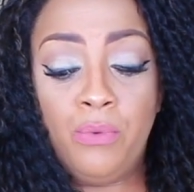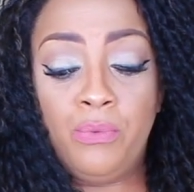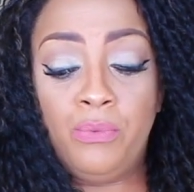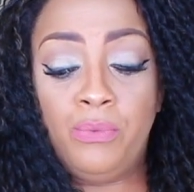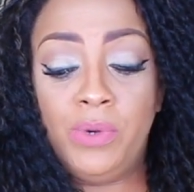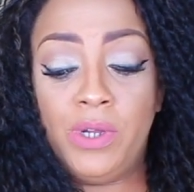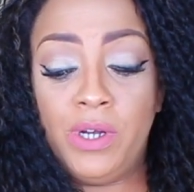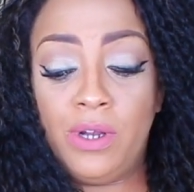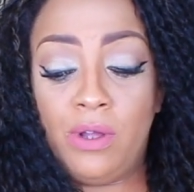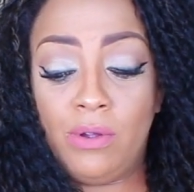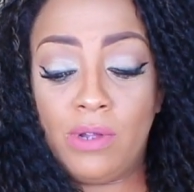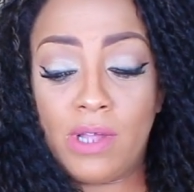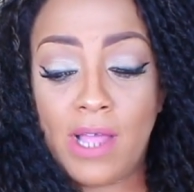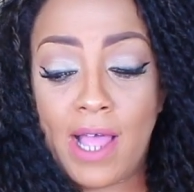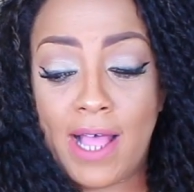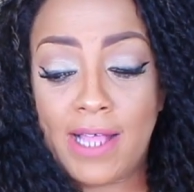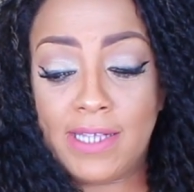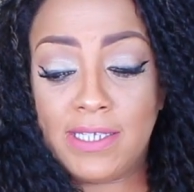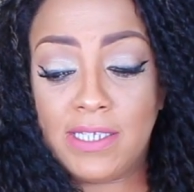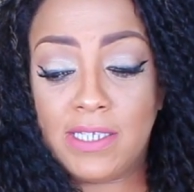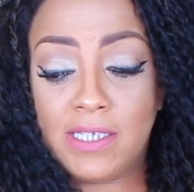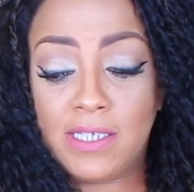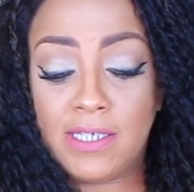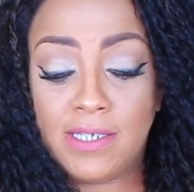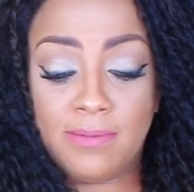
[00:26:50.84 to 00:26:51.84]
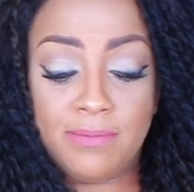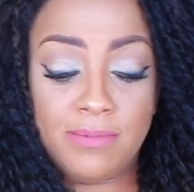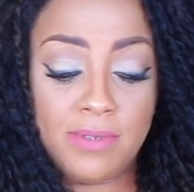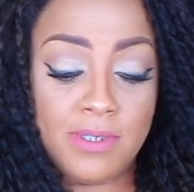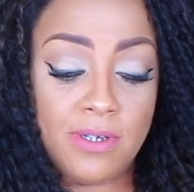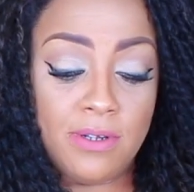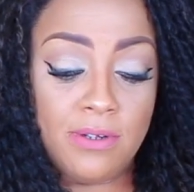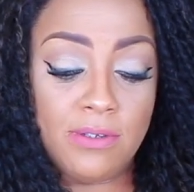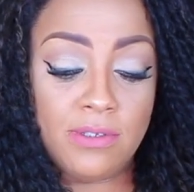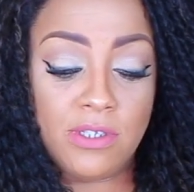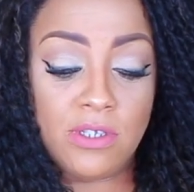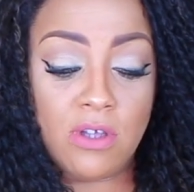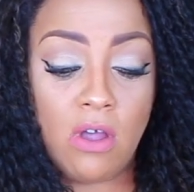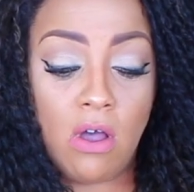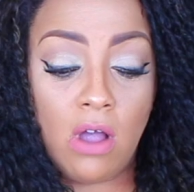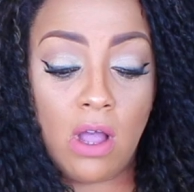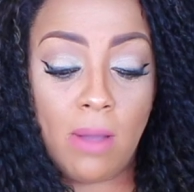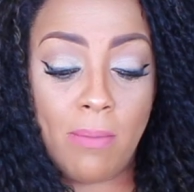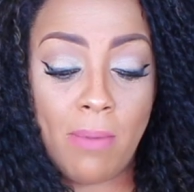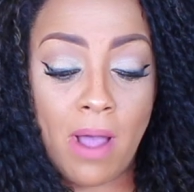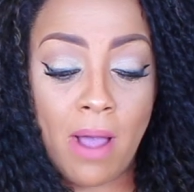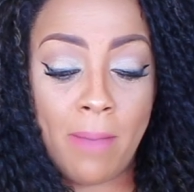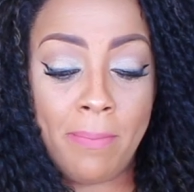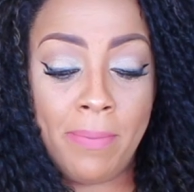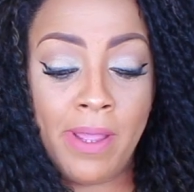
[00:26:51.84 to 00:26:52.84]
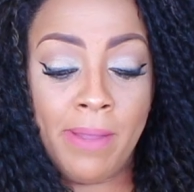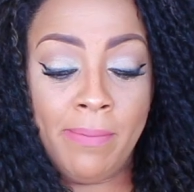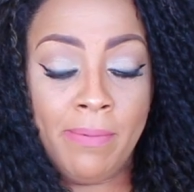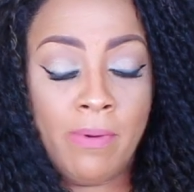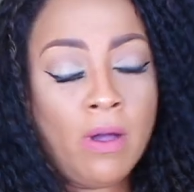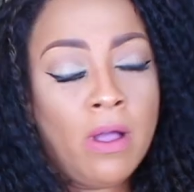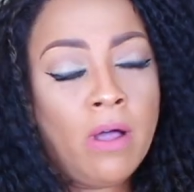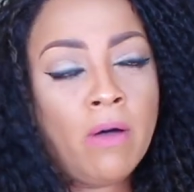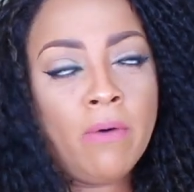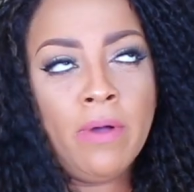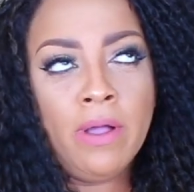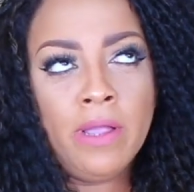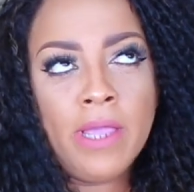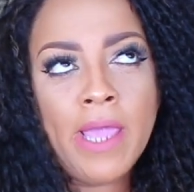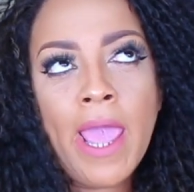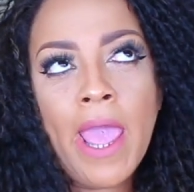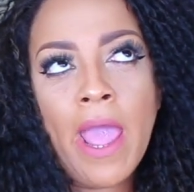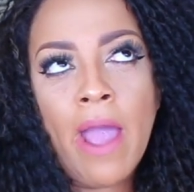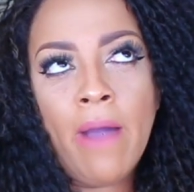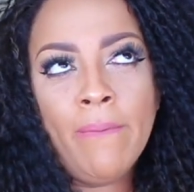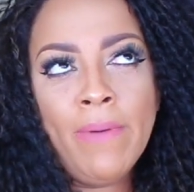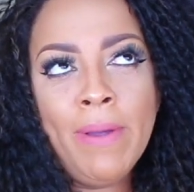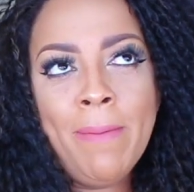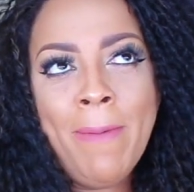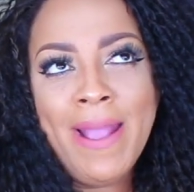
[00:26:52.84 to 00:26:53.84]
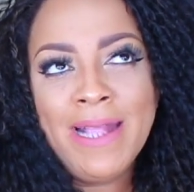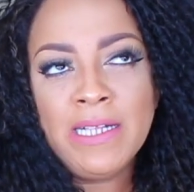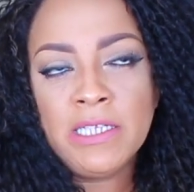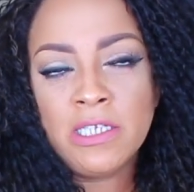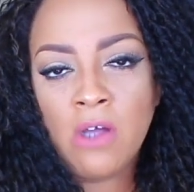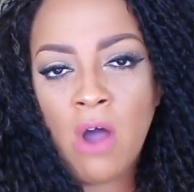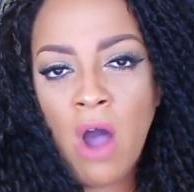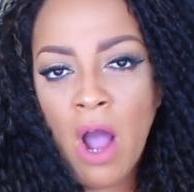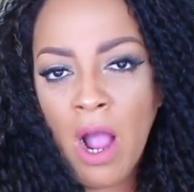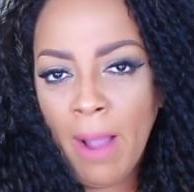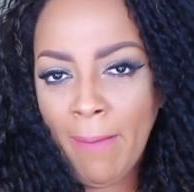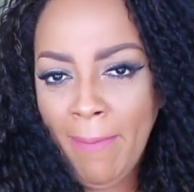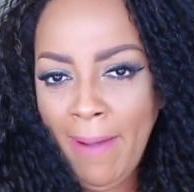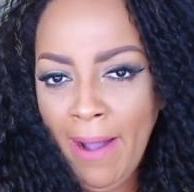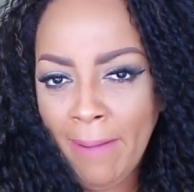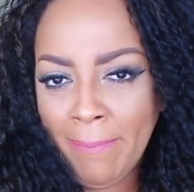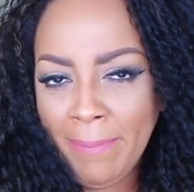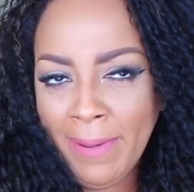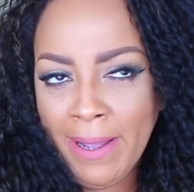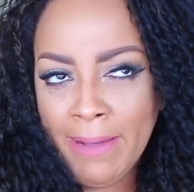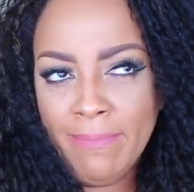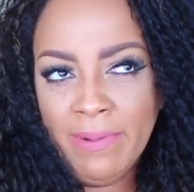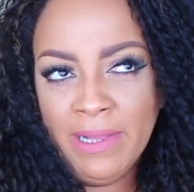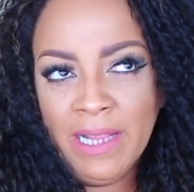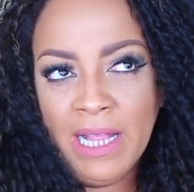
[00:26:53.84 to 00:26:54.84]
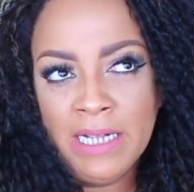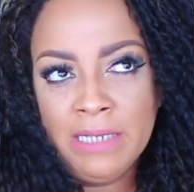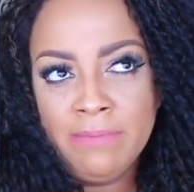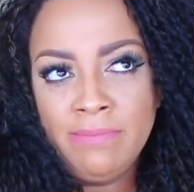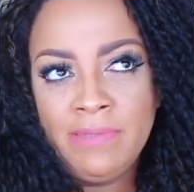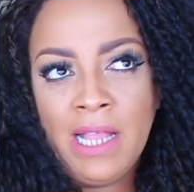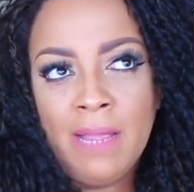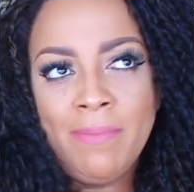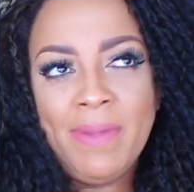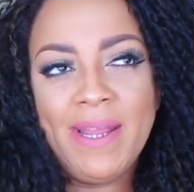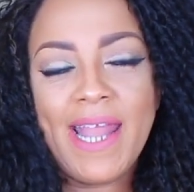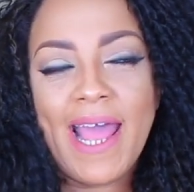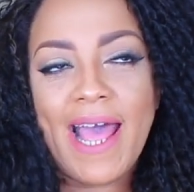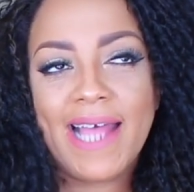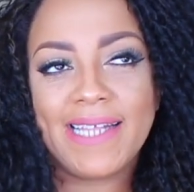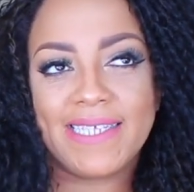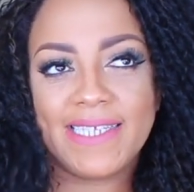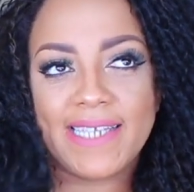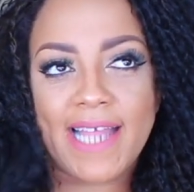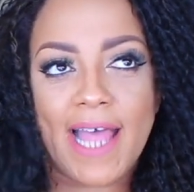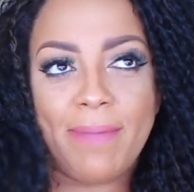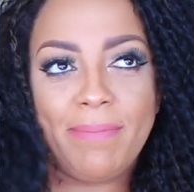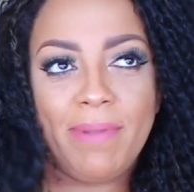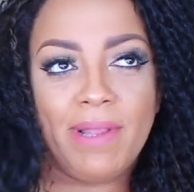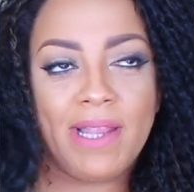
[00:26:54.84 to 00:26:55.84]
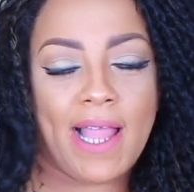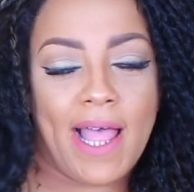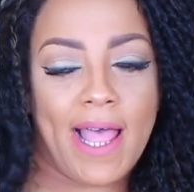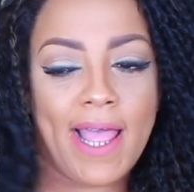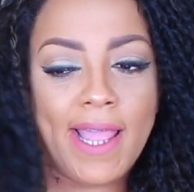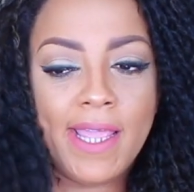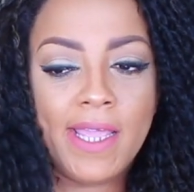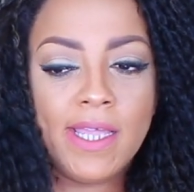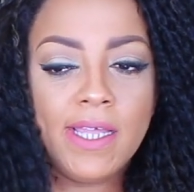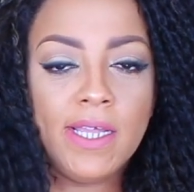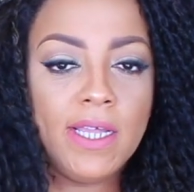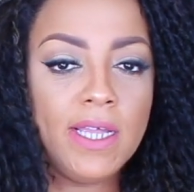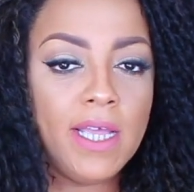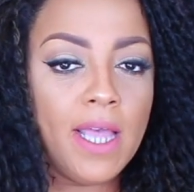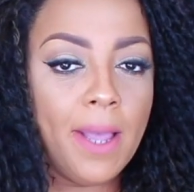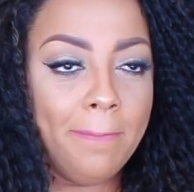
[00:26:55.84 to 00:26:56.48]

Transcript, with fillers: We don't gossip. We don't talk about people. Oh, yeah, we may talk about people. Let, let me not stop lying.